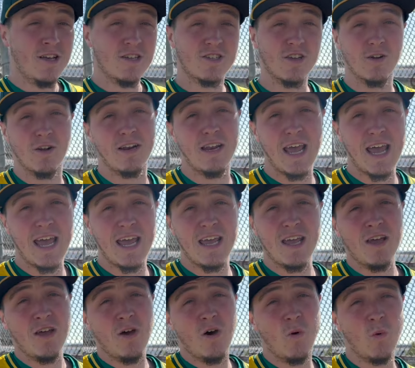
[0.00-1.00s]
So today,
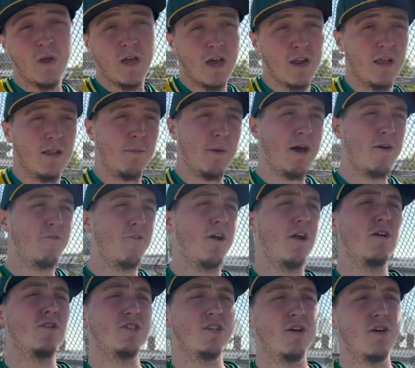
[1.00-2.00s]
what we got on the mound for
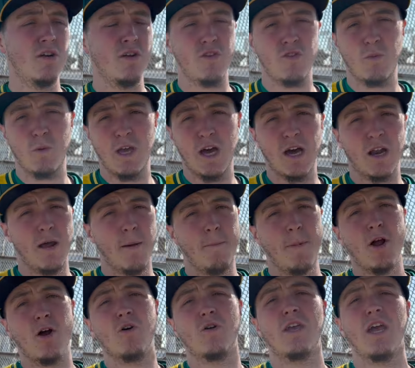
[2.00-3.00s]
Arizona is we got a uh,
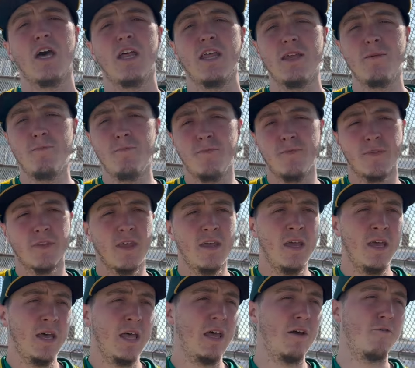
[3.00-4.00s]
Merrill Kelly.
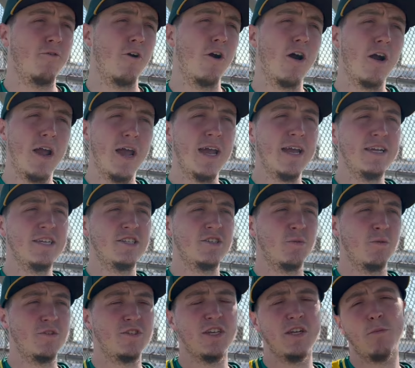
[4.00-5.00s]
Then for our A's,
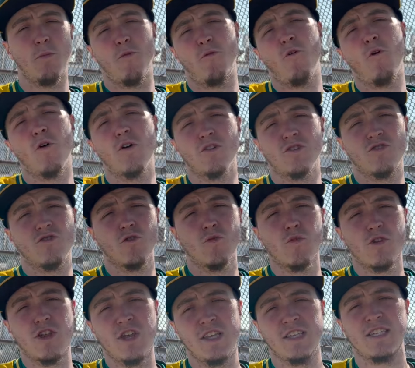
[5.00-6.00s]
we've seen him before, is
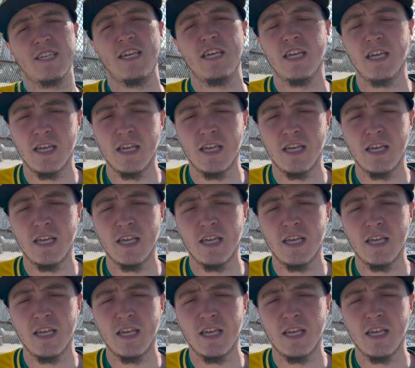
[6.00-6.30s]
Drew Rucinski.